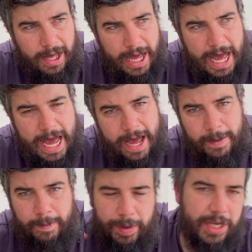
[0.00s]

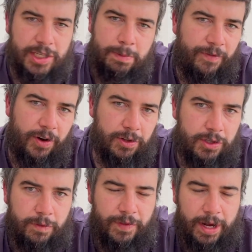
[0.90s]
Pieces before
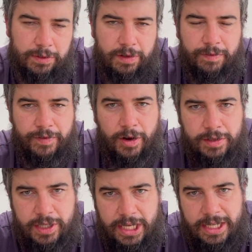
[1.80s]

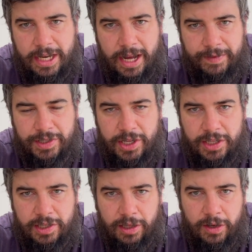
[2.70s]
2014 didn't have a
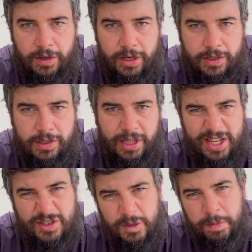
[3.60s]
CERTILOGO, so
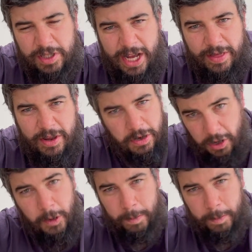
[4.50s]
let's just pretend that no